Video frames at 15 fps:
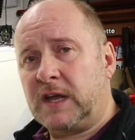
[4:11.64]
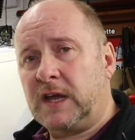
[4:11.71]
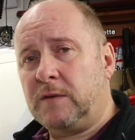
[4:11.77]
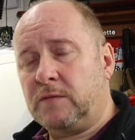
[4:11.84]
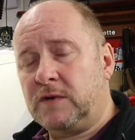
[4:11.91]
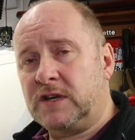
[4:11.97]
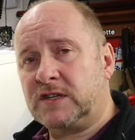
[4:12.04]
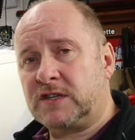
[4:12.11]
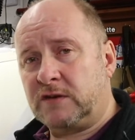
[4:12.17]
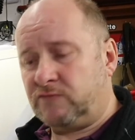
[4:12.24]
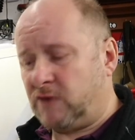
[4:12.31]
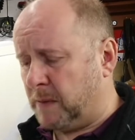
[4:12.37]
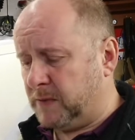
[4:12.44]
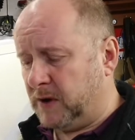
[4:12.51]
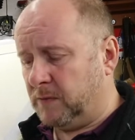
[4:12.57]
it was
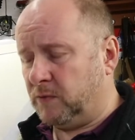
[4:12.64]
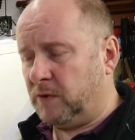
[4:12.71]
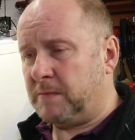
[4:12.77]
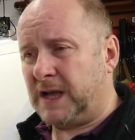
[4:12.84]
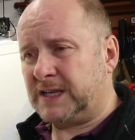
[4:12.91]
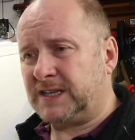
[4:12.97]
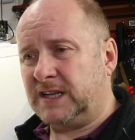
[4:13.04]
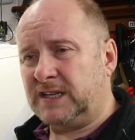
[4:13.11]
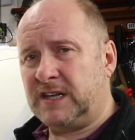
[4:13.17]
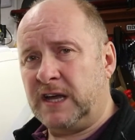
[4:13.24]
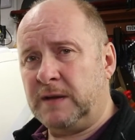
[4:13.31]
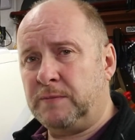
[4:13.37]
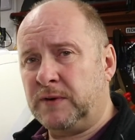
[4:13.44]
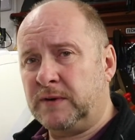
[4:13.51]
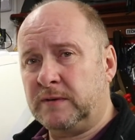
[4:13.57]
wrap it up with masking
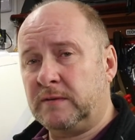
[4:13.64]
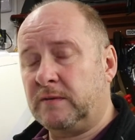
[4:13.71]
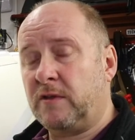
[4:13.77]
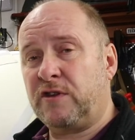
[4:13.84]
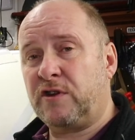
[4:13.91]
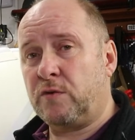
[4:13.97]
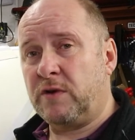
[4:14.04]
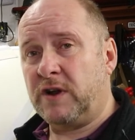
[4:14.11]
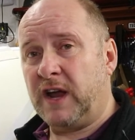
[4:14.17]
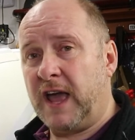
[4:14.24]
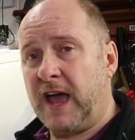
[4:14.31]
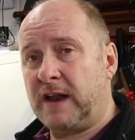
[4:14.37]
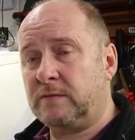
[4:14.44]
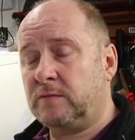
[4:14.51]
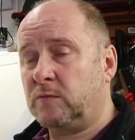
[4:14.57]
tape, throw it
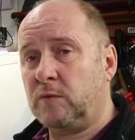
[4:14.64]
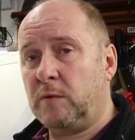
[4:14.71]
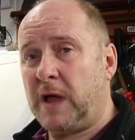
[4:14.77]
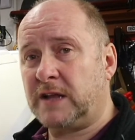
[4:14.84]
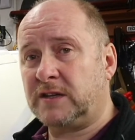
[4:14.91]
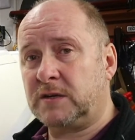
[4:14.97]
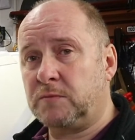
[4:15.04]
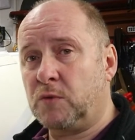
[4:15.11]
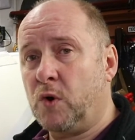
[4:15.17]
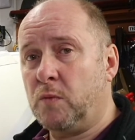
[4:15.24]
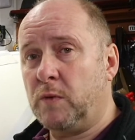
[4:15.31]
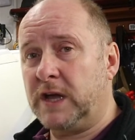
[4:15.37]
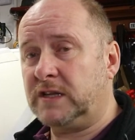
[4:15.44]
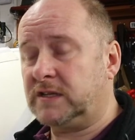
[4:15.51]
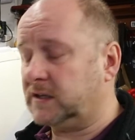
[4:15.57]
again, we'll add some more
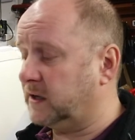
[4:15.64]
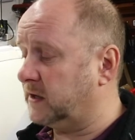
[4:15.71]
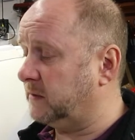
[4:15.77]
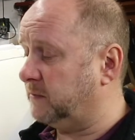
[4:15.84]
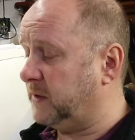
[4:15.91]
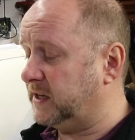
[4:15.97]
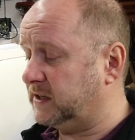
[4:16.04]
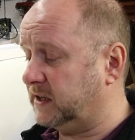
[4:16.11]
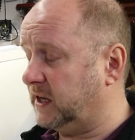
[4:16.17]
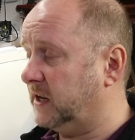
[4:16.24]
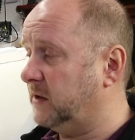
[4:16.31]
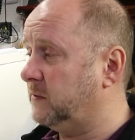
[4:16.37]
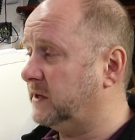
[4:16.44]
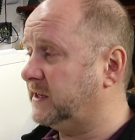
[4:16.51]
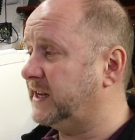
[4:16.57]
weight, and
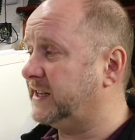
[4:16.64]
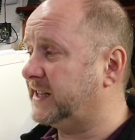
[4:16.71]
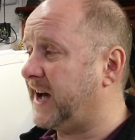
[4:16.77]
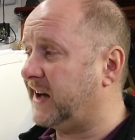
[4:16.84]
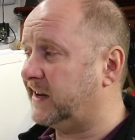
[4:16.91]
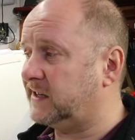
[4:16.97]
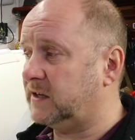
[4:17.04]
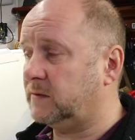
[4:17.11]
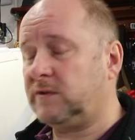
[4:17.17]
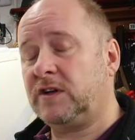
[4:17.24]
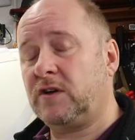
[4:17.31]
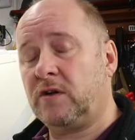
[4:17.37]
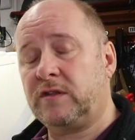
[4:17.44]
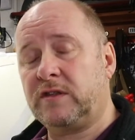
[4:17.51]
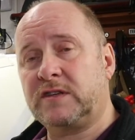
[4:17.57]
basically we did that until we
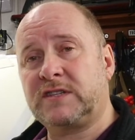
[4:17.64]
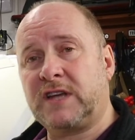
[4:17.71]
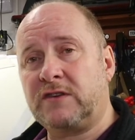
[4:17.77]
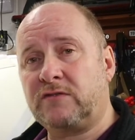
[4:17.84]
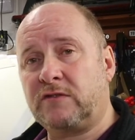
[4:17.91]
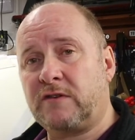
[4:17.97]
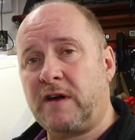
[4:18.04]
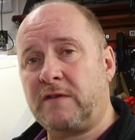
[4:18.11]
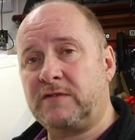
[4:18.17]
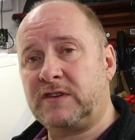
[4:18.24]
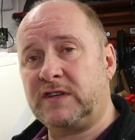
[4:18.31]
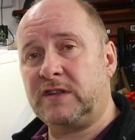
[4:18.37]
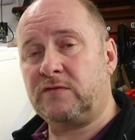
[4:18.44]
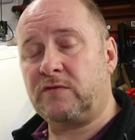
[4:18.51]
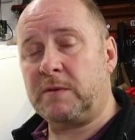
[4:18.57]
got the center of
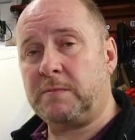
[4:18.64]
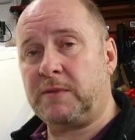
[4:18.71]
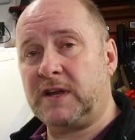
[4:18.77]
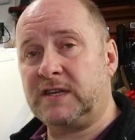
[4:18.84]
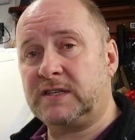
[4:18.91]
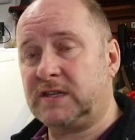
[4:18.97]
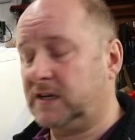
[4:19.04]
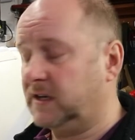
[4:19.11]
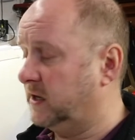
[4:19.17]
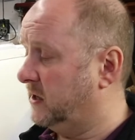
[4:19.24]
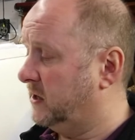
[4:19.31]
gravity in the right place.